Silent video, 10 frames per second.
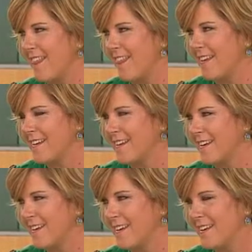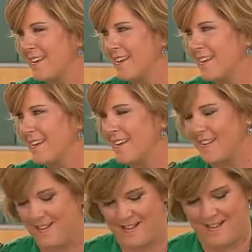
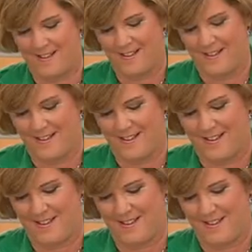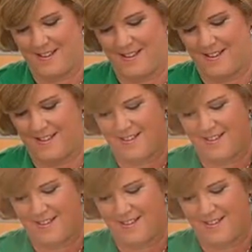The person shown says nothing.